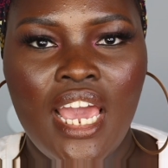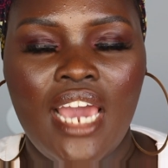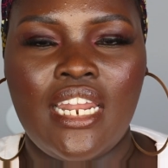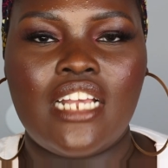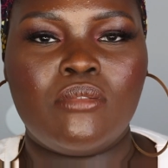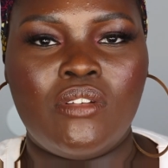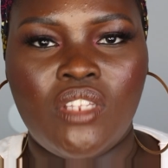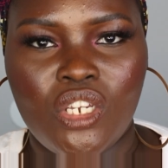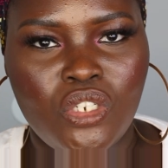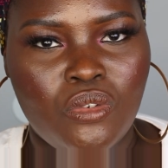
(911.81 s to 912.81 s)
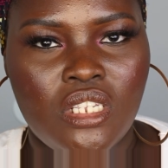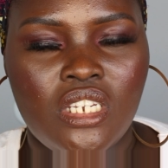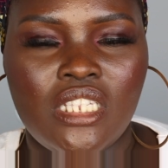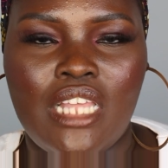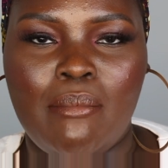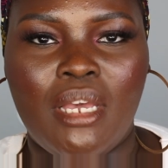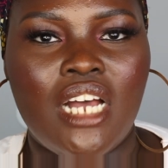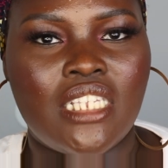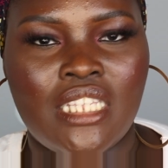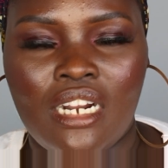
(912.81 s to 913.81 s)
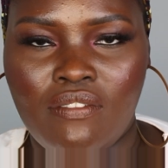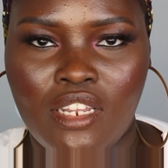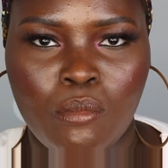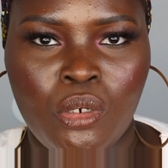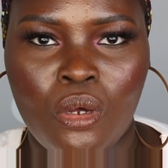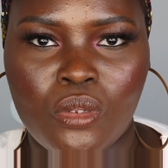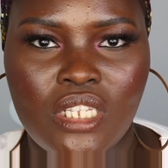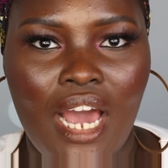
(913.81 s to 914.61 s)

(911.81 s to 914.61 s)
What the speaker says: and that's one of the issues. Is just that because it's not available in Ulta,